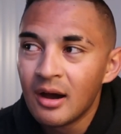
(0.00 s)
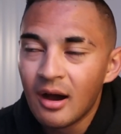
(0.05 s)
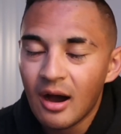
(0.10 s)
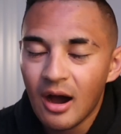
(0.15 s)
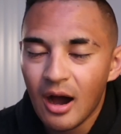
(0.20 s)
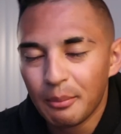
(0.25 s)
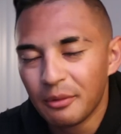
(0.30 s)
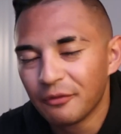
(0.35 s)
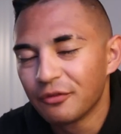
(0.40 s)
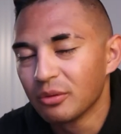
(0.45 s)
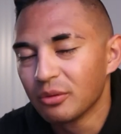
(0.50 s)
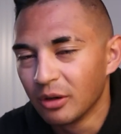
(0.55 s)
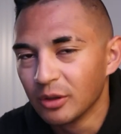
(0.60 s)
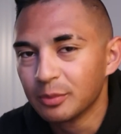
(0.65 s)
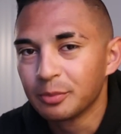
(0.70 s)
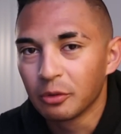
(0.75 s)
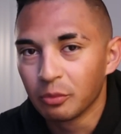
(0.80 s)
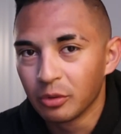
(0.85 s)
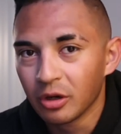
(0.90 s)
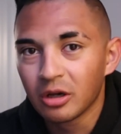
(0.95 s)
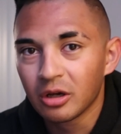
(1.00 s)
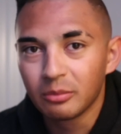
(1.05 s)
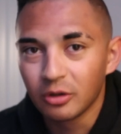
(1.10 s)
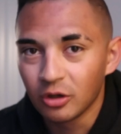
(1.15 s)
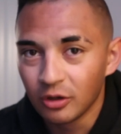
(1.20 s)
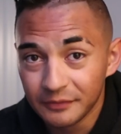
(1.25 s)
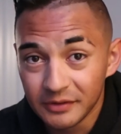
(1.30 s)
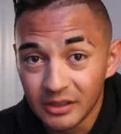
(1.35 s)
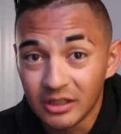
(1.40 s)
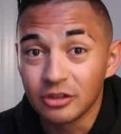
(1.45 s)
But for the most part, we're going to
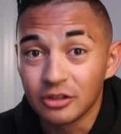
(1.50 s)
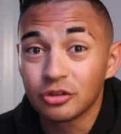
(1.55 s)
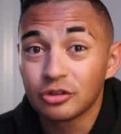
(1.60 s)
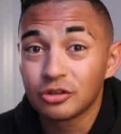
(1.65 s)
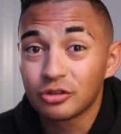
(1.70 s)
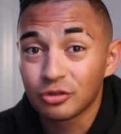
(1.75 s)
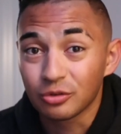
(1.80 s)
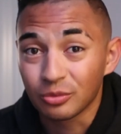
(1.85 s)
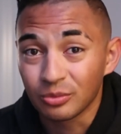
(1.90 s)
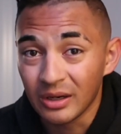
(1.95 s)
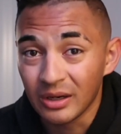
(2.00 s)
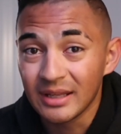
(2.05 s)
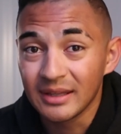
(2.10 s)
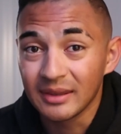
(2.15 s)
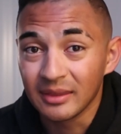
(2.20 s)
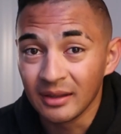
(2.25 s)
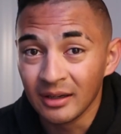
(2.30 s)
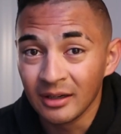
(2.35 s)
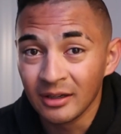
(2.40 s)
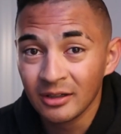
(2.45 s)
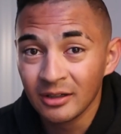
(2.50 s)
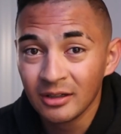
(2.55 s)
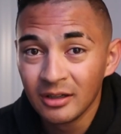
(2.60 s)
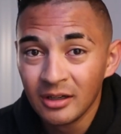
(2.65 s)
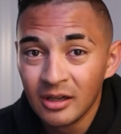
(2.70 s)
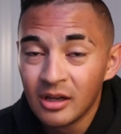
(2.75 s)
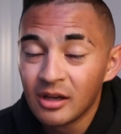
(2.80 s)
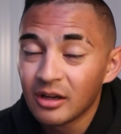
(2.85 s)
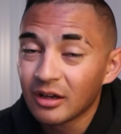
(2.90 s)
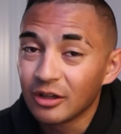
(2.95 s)
be hoofing it straight there,
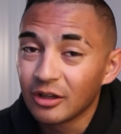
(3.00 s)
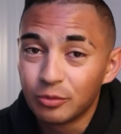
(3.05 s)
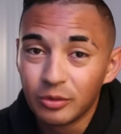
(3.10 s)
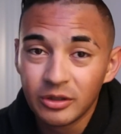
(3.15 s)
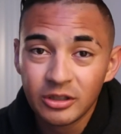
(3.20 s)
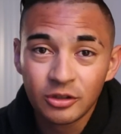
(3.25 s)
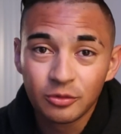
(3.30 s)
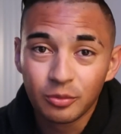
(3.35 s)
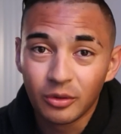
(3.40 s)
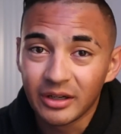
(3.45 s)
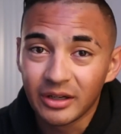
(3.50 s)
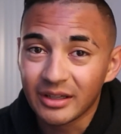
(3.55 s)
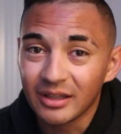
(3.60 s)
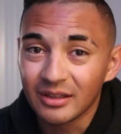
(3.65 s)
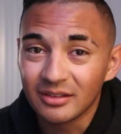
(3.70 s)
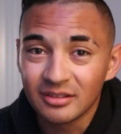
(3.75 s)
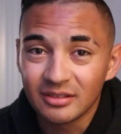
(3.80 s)
because we just want to